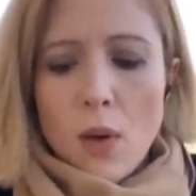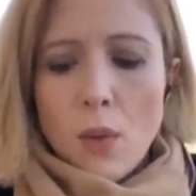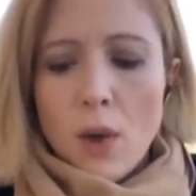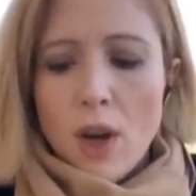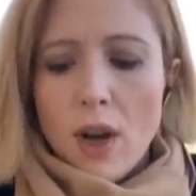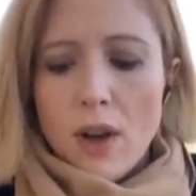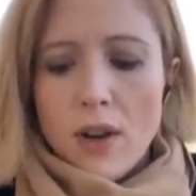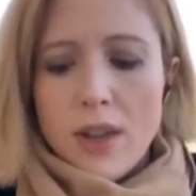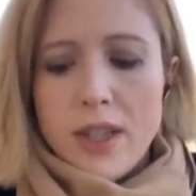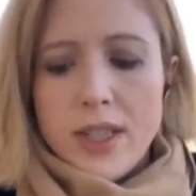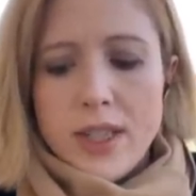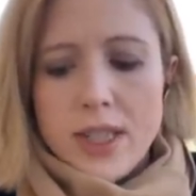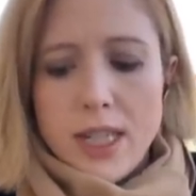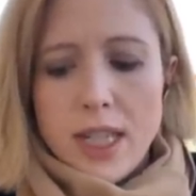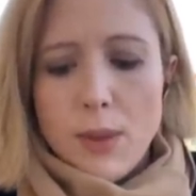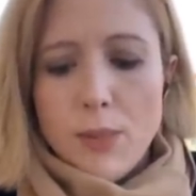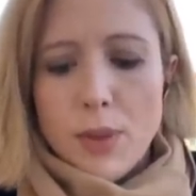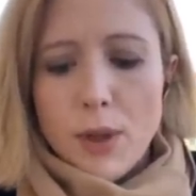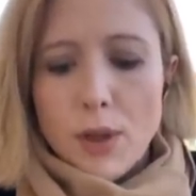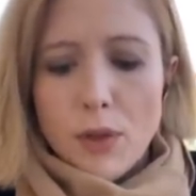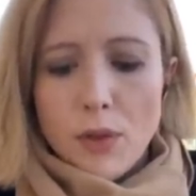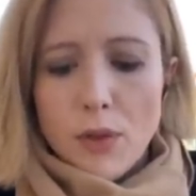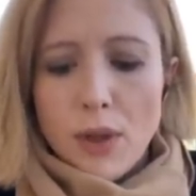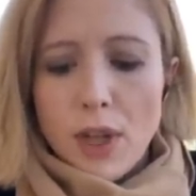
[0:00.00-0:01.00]
We are in
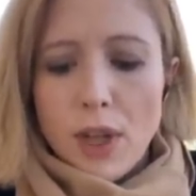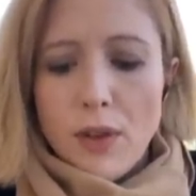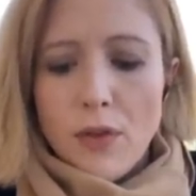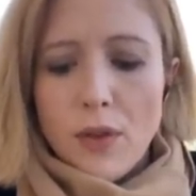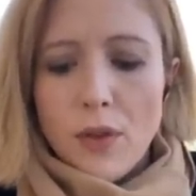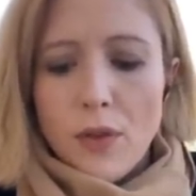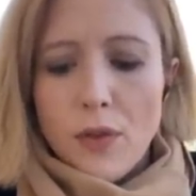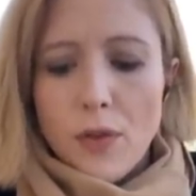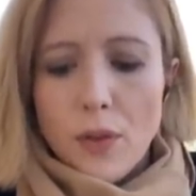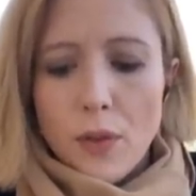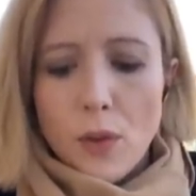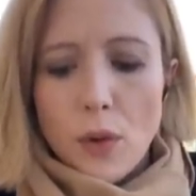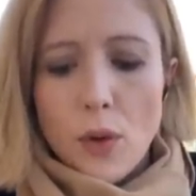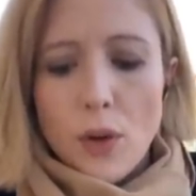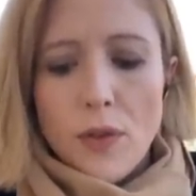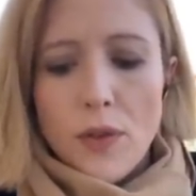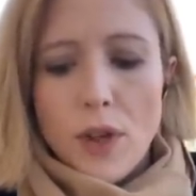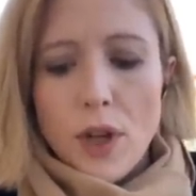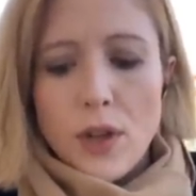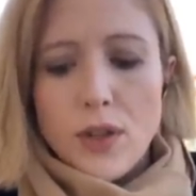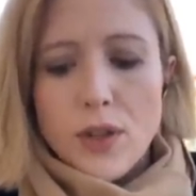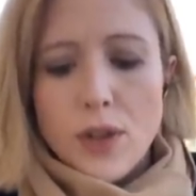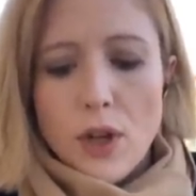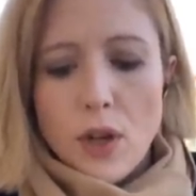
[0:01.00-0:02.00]
deep grief for all
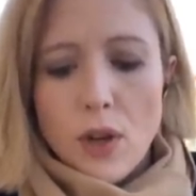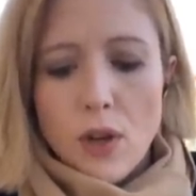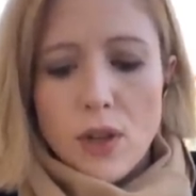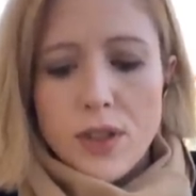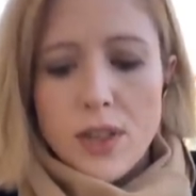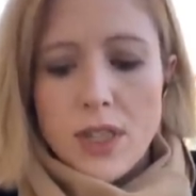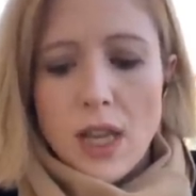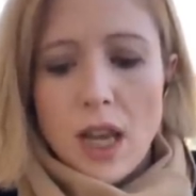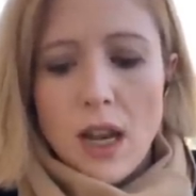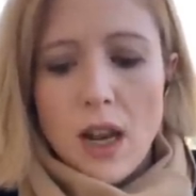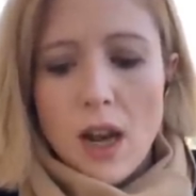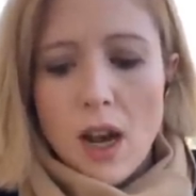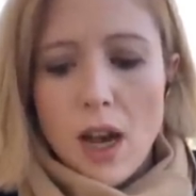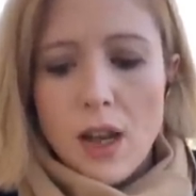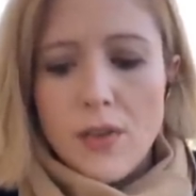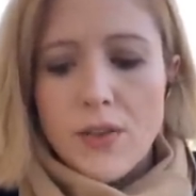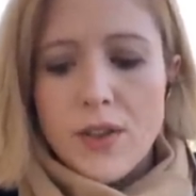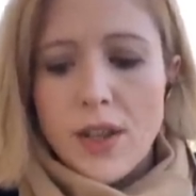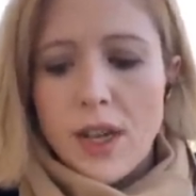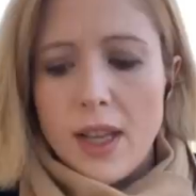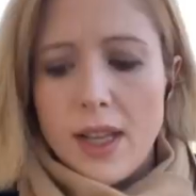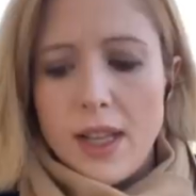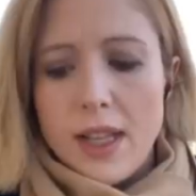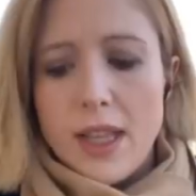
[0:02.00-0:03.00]
of those who lost their
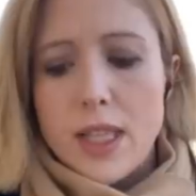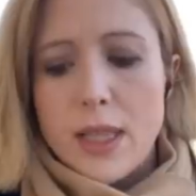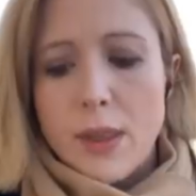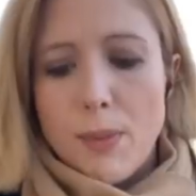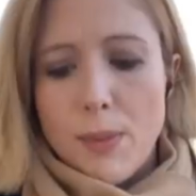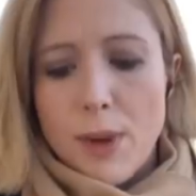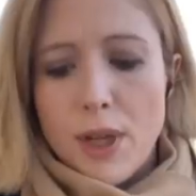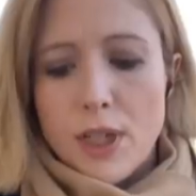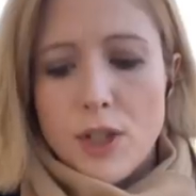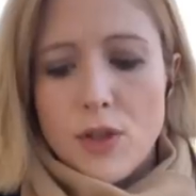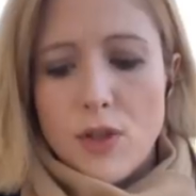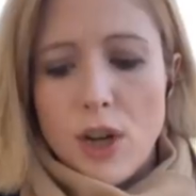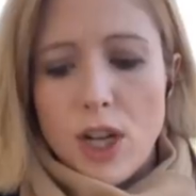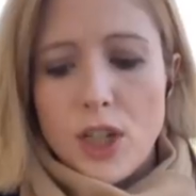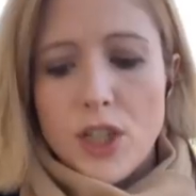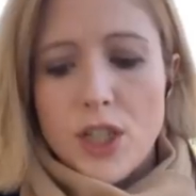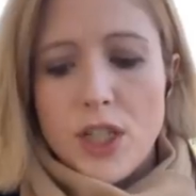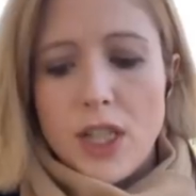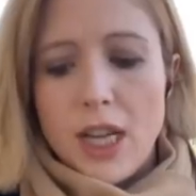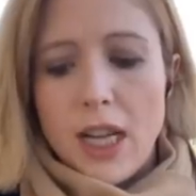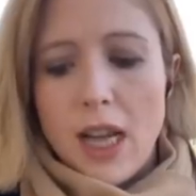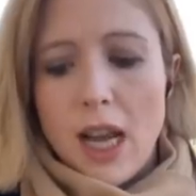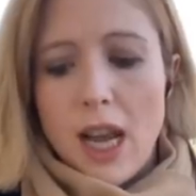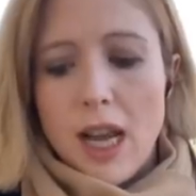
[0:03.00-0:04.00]
lives in this bus
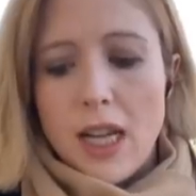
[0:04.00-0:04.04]
tragedy,